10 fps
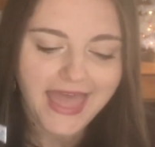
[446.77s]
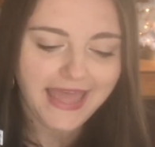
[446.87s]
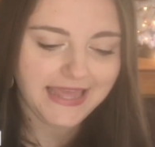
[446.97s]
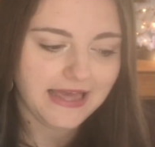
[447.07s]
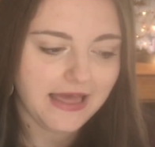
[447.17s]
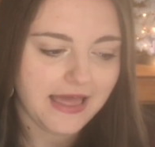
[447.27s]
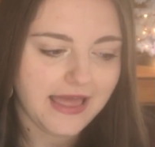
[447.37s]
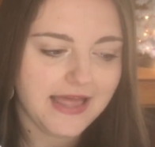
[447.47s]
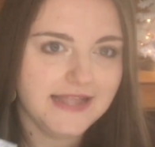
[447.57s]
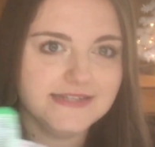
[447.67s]

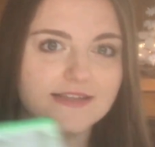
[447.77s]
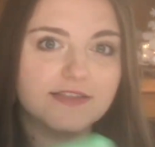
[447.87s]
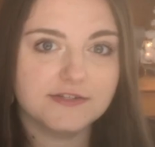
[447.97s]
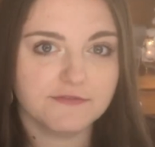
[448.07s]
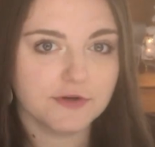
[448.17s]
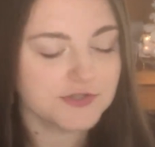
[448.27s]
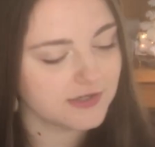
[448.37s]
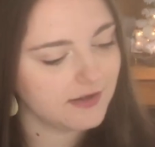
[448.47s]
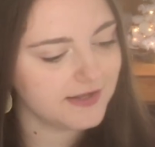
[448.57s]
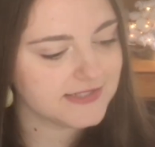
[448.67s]
And the
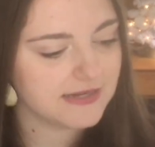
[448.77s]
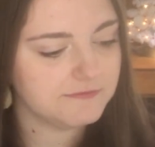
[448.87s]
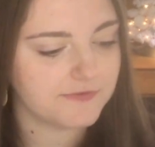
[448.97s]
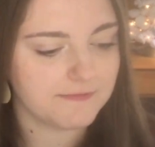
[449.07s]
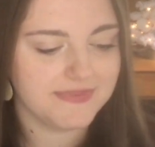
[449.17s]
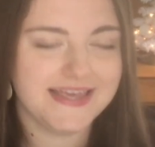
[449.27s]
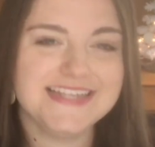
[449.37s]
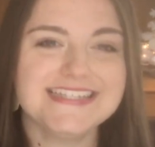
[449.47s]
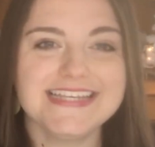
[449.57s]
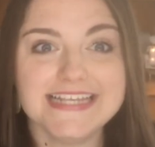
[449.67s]
devotion content from
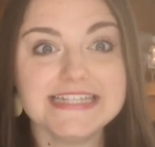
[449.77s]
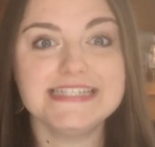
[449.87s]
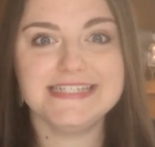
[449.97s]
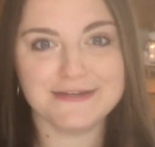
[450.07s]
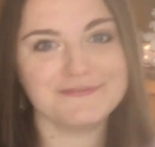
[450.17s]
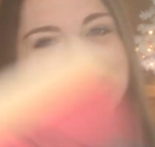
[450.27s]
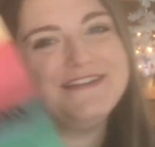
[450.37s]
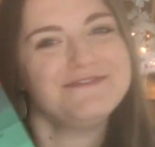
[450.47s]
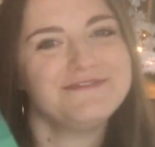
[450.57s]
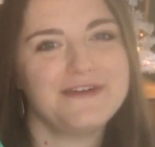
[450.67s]
this is
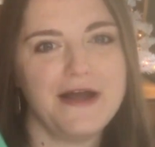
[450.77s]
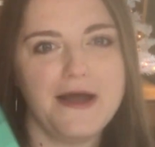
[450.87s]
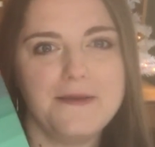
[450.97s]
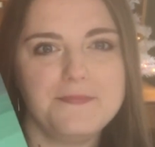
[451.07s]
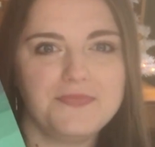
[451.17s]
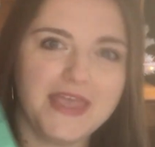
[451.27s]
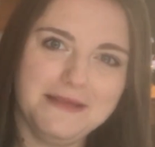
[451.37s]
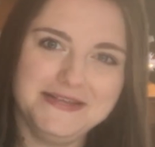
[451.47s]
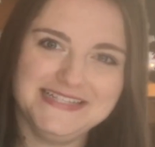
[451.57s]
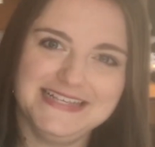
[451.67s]
different from the
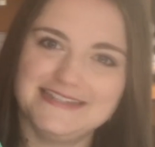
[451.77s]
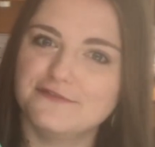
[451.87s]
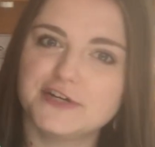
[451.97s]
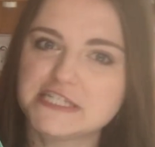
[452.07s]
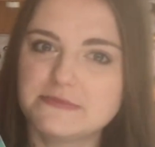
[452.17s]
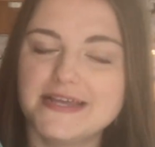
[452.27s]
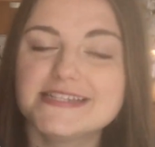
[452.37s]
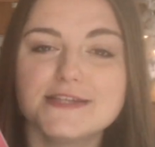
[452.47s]
ABCs of Christmas.